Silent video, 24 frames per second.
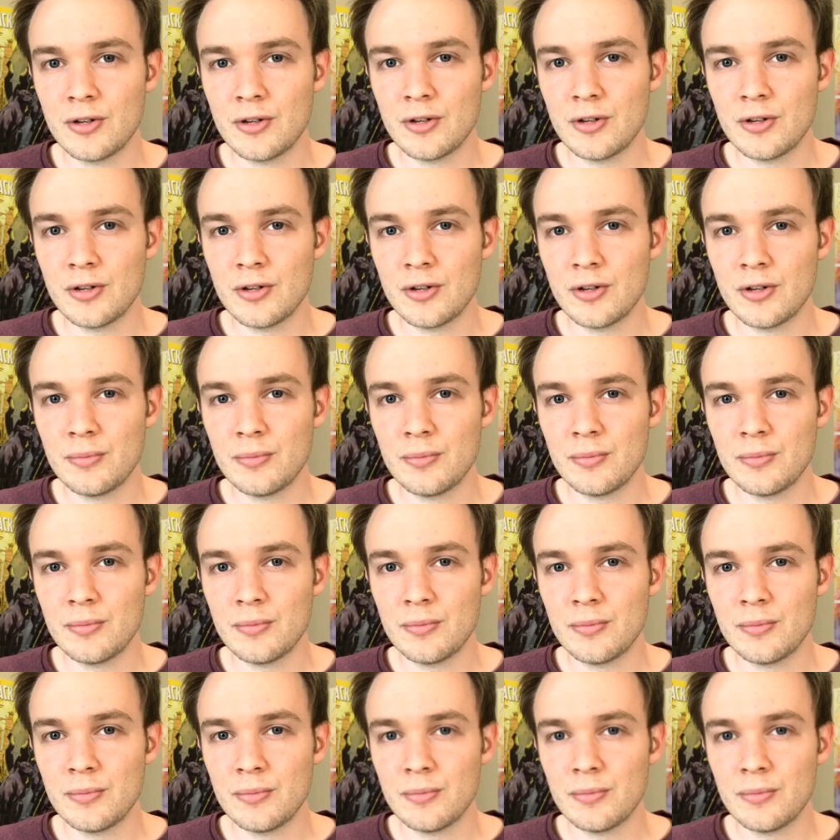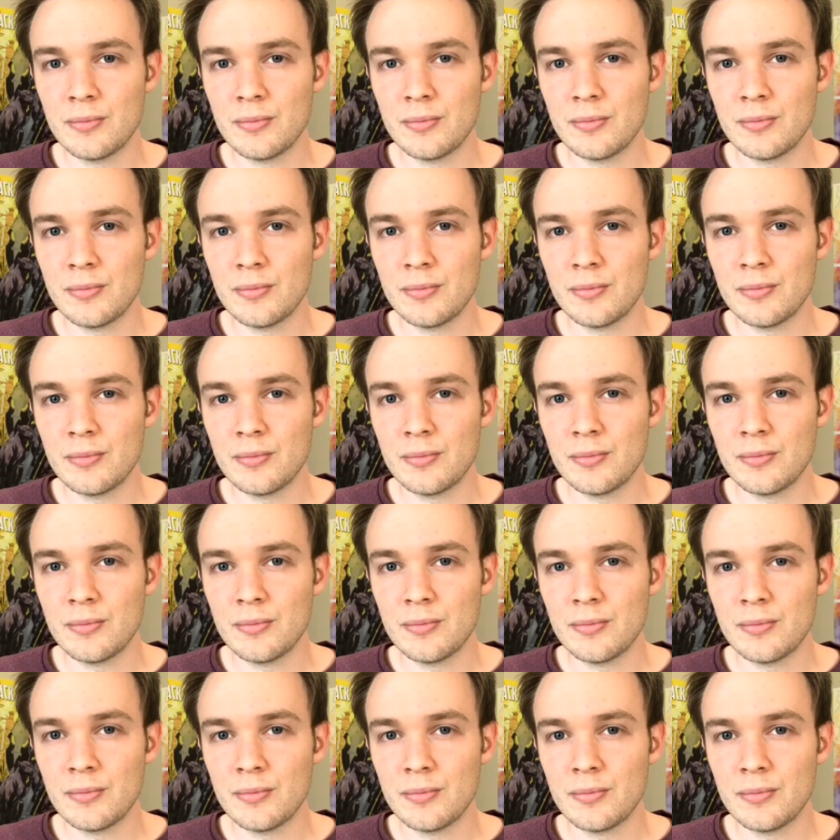Parts of my worldview is that
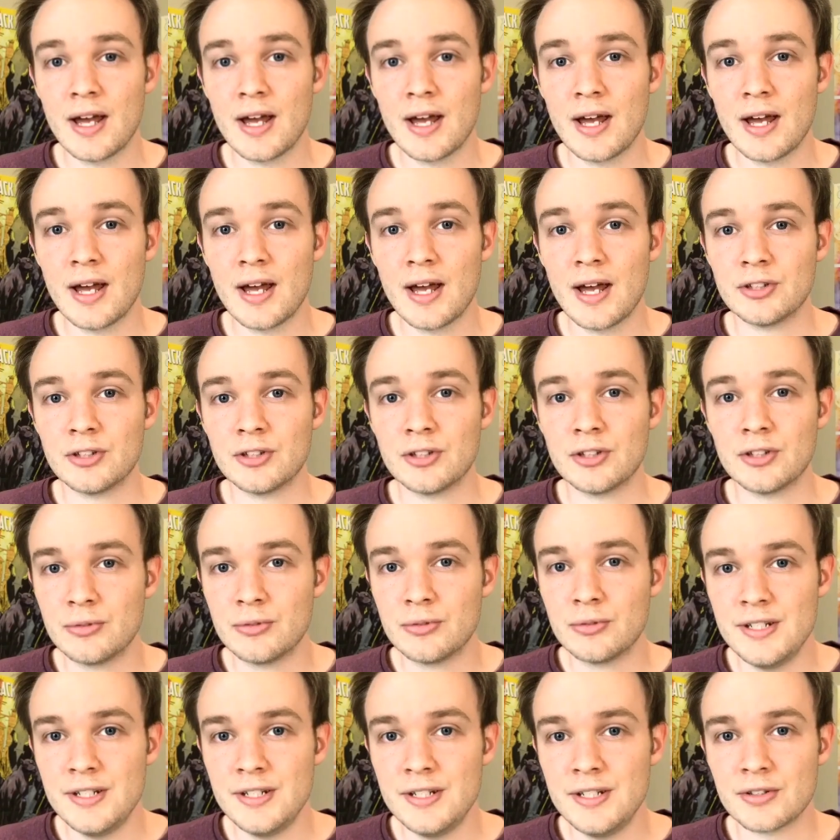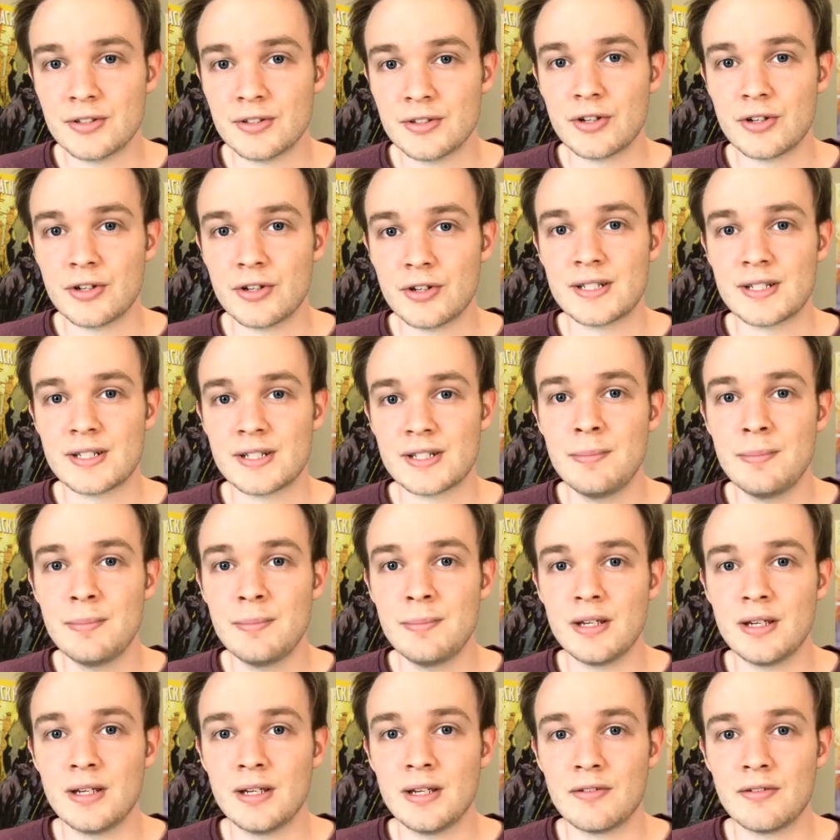people should have good reasons for
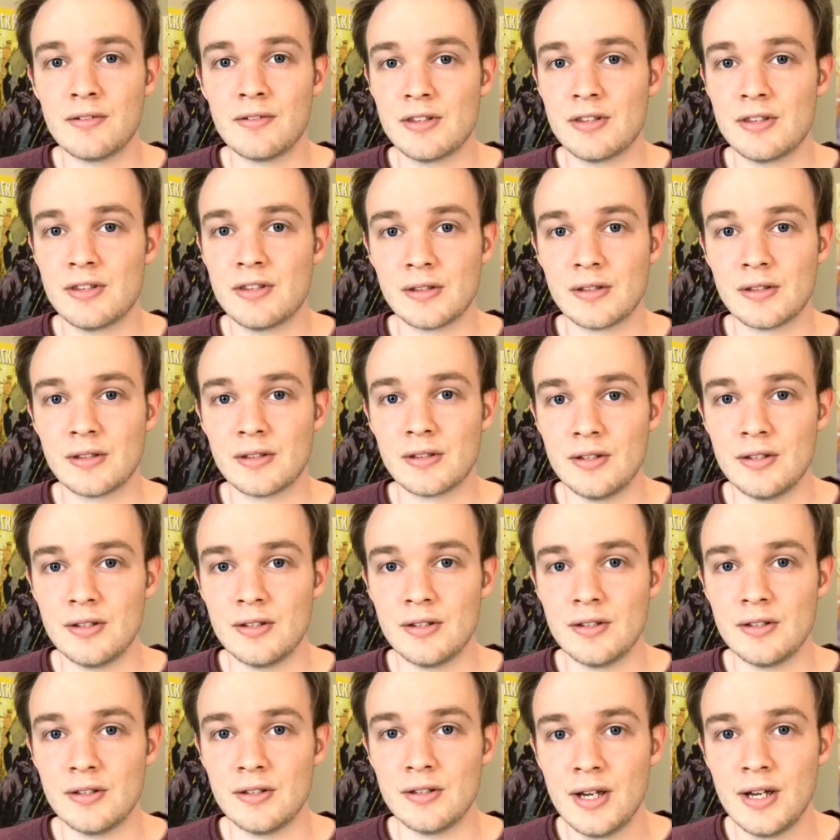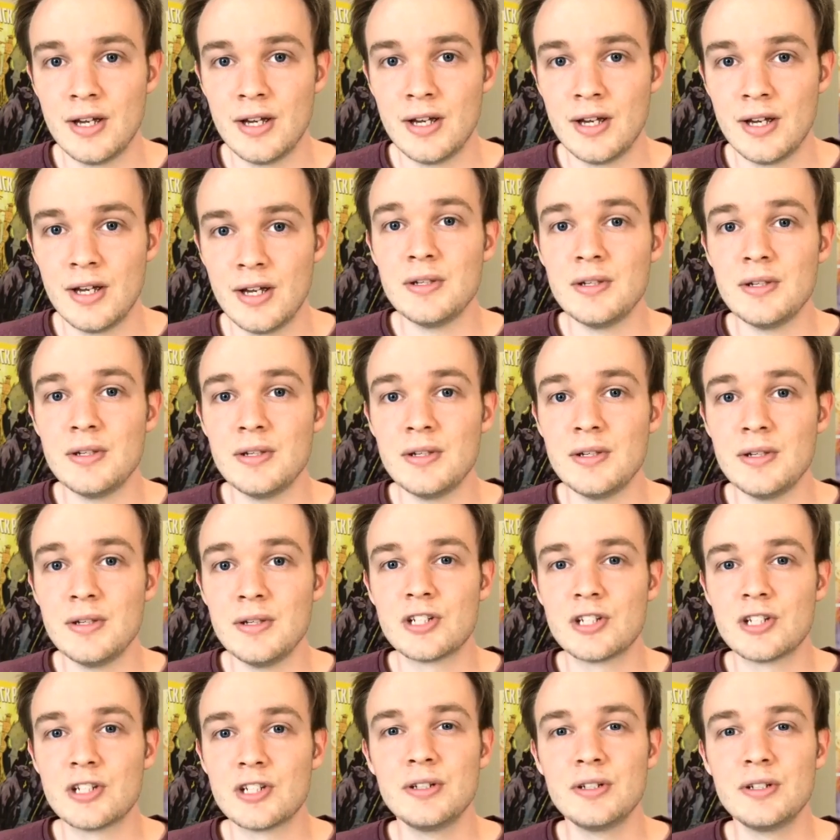accepting everything that they do. That means that if
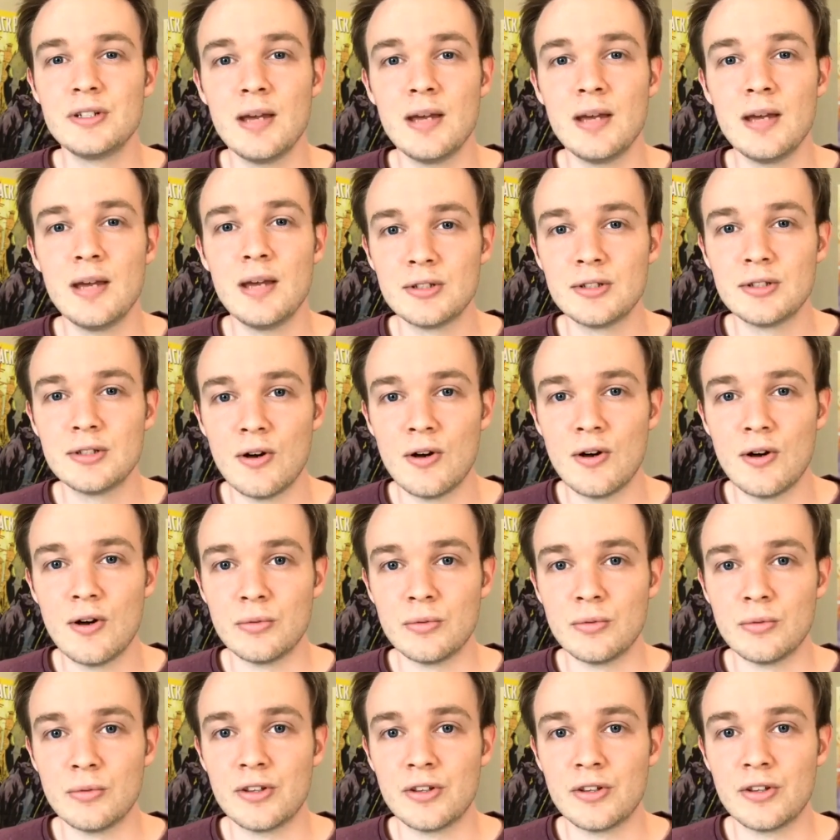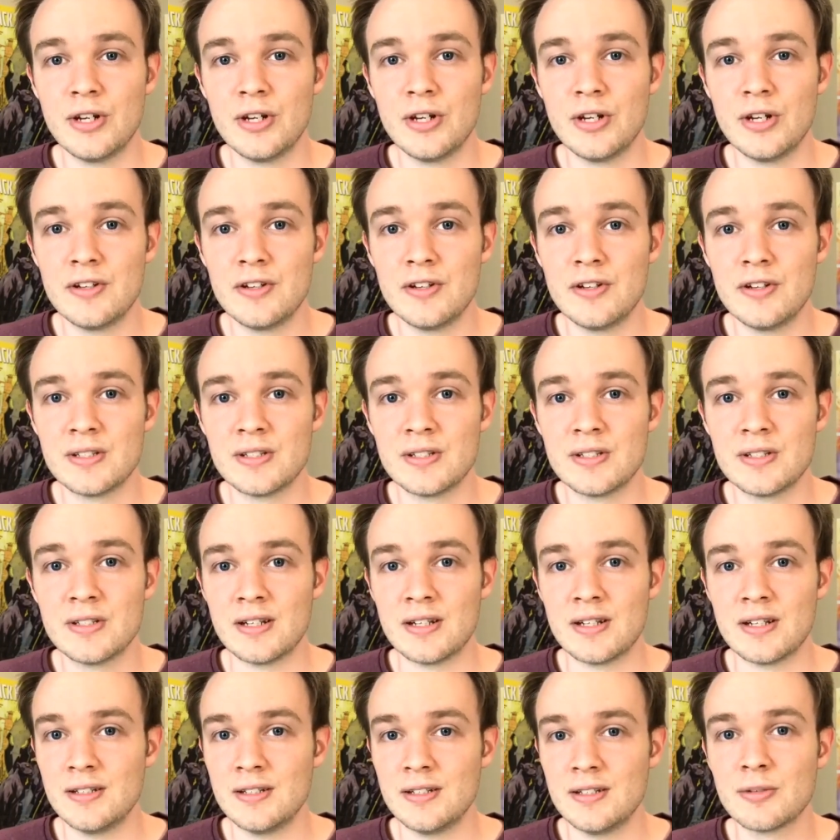someone came along with good evidence
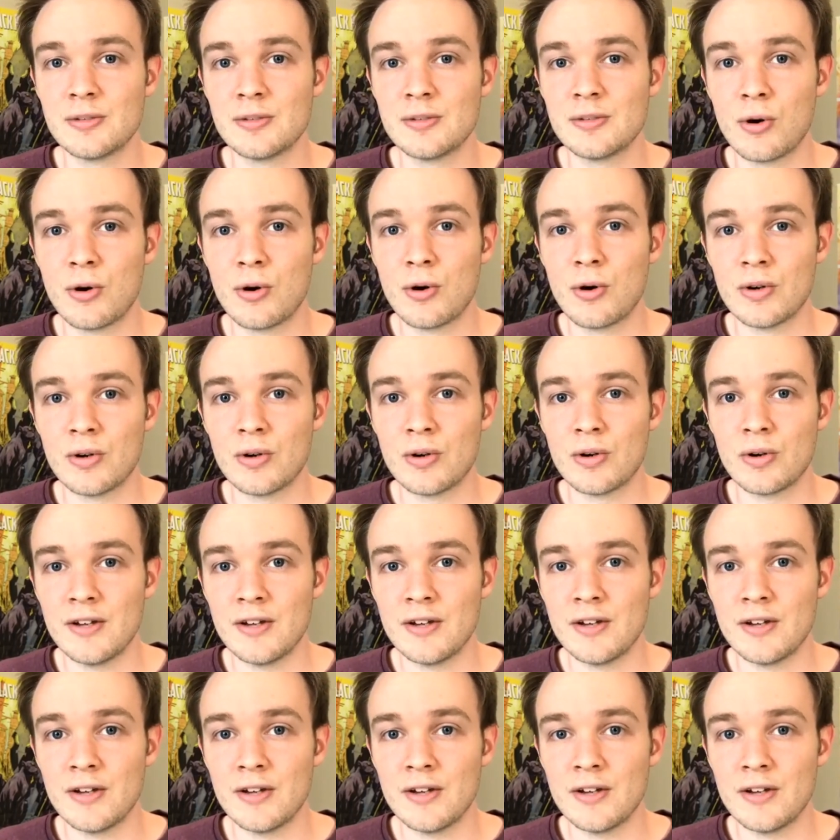that didn't support one of my